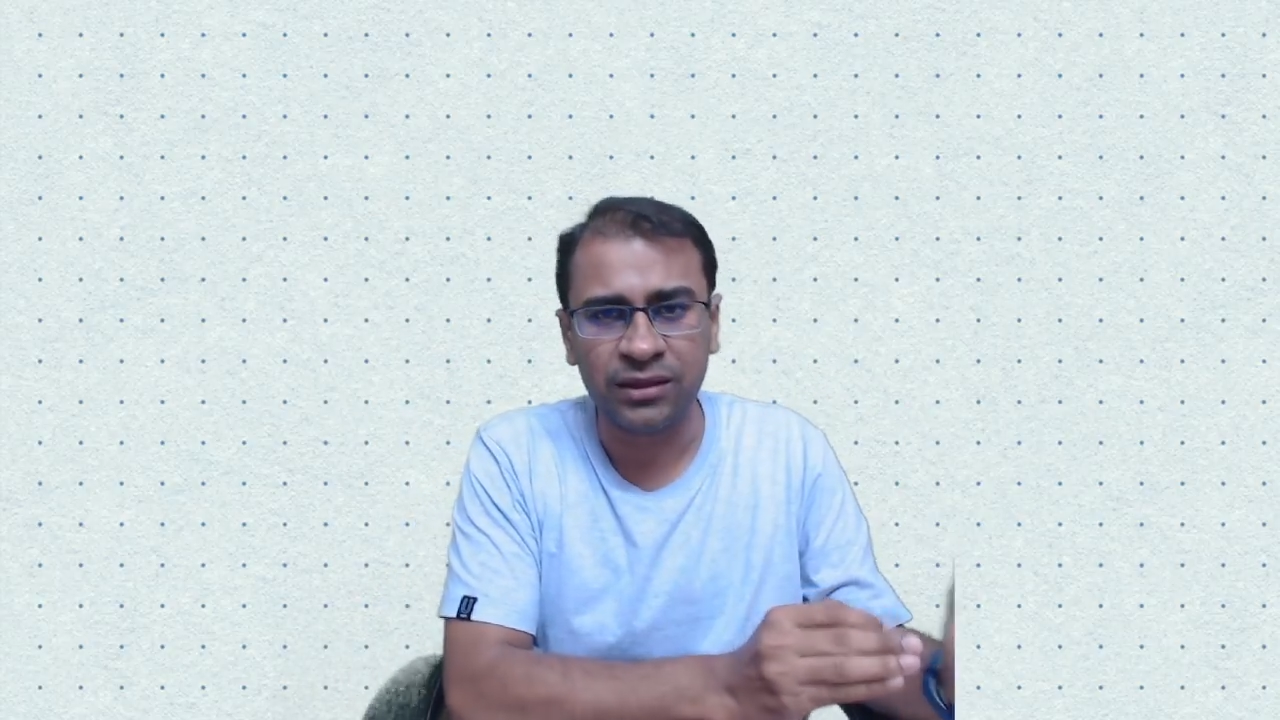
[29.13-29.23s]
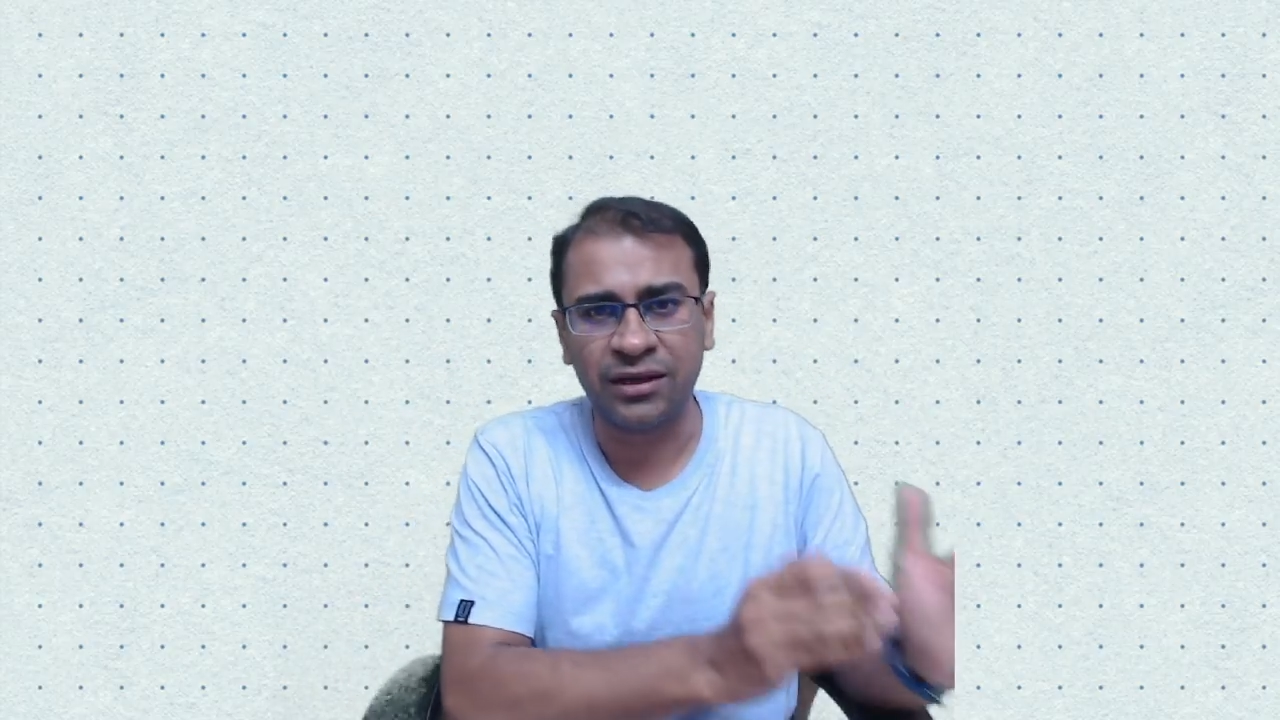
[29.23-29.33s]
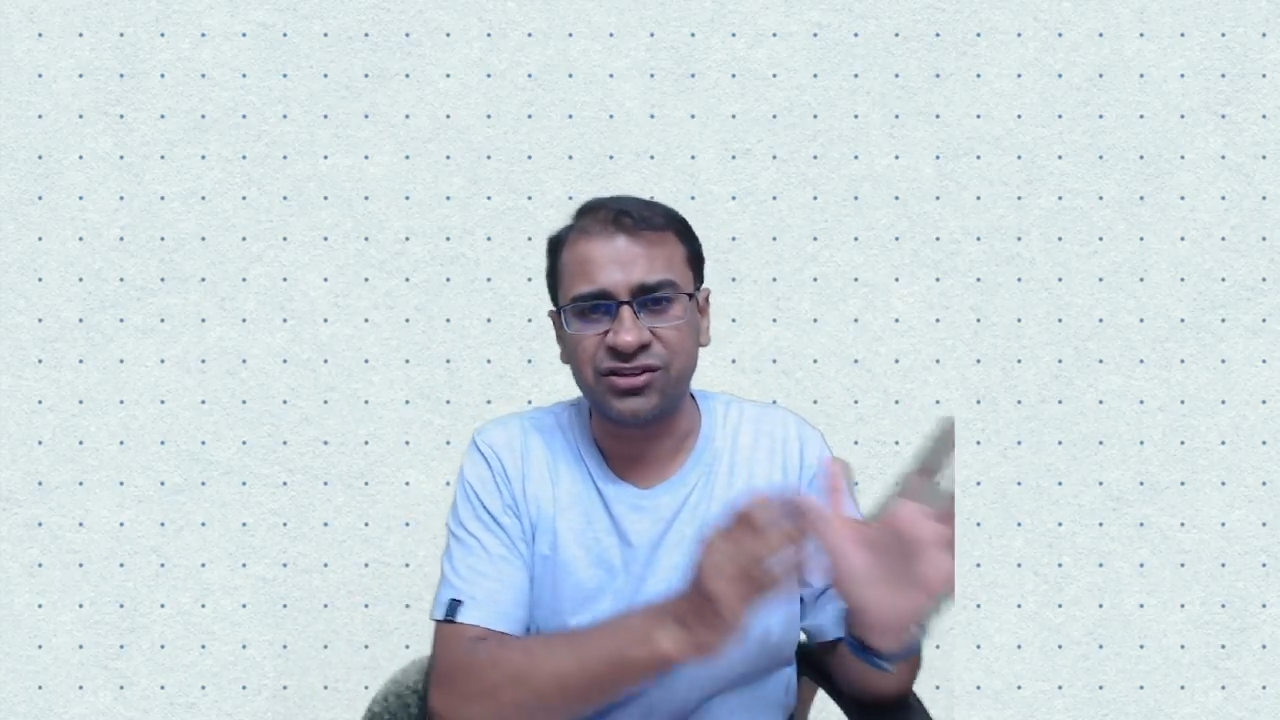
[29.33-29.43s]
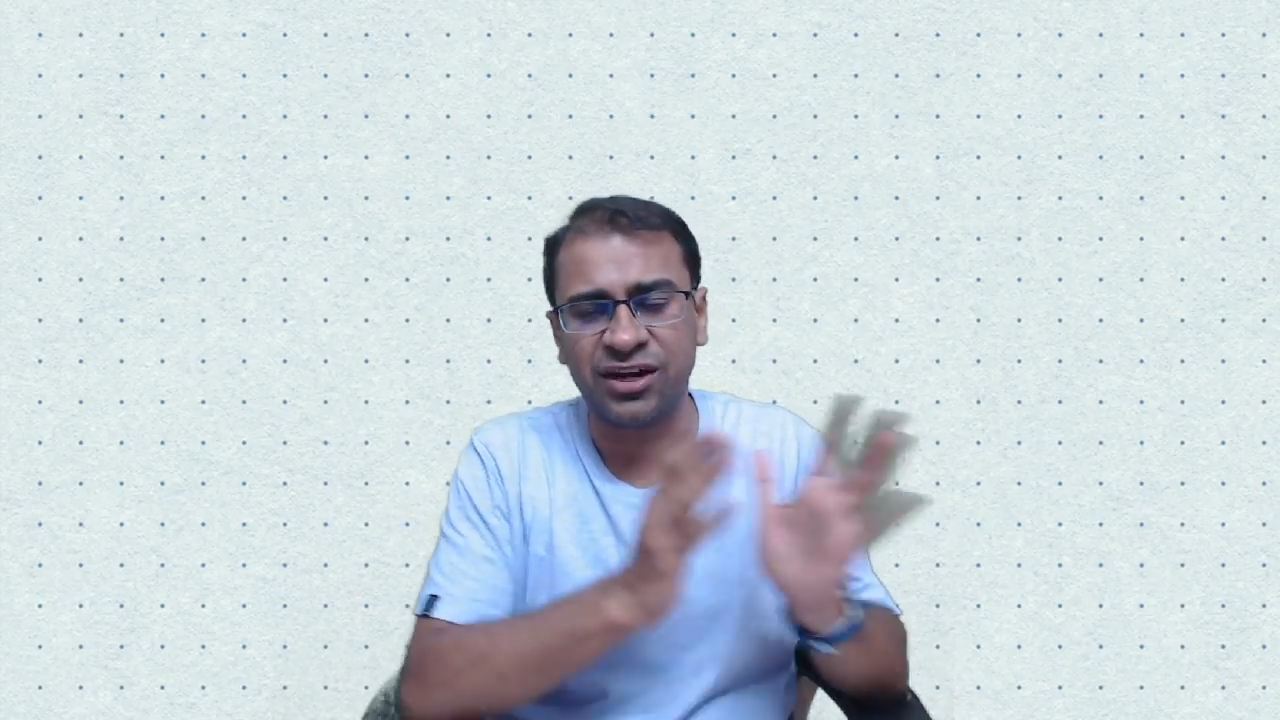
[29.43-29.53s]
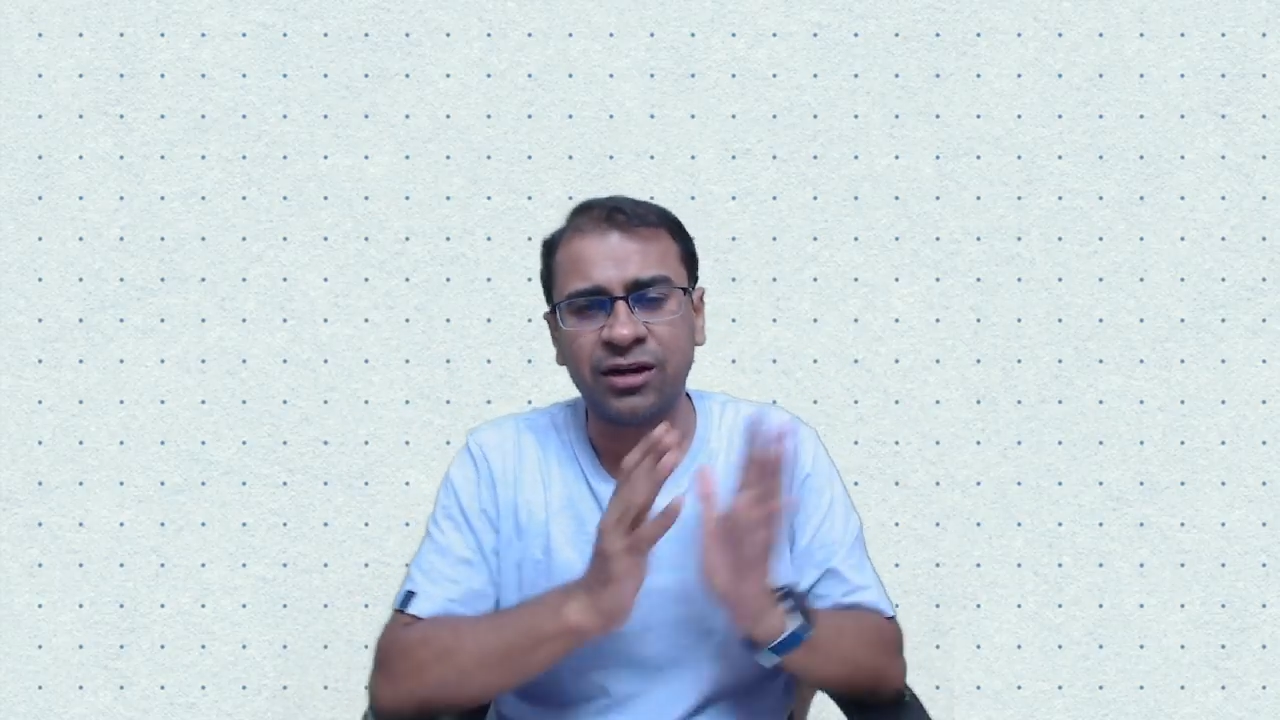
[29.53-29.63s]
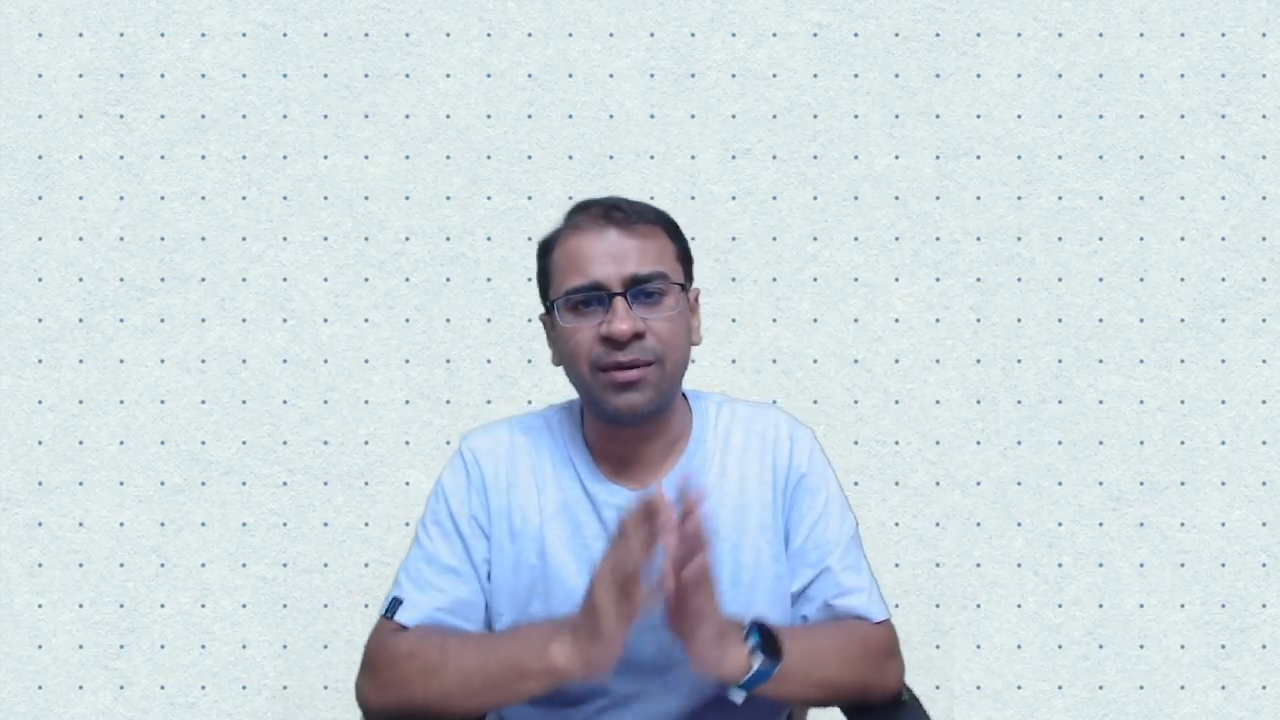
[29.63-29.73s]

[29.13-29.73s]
distracted